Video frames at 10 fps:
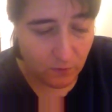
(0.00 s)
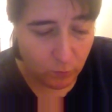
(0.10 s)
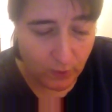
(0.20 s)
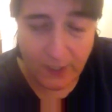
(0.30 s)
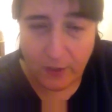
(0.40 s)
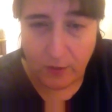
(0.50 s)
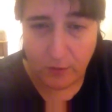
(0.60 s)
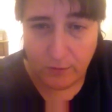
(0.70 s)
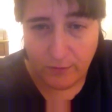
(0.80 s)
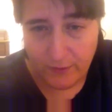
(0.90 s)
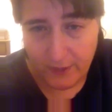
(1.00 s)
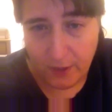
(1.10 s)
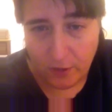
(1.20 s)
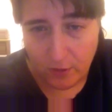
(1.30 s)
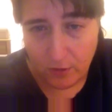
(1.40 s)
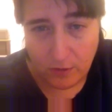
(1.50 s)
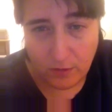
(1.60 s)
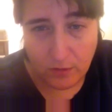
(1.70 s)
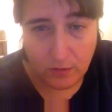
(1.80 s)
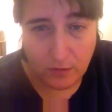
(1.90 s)
where their
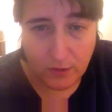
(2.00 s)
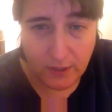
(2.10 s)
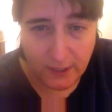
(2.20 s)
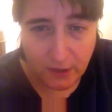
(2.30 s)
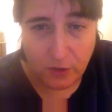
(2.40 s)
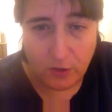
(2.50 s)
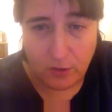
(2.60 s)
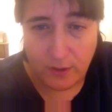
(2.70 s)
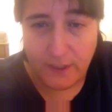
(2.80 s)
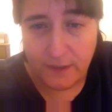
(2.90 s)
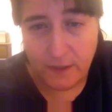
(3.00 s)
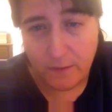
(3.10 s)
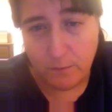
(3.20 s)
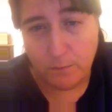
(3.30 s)
killer hid them.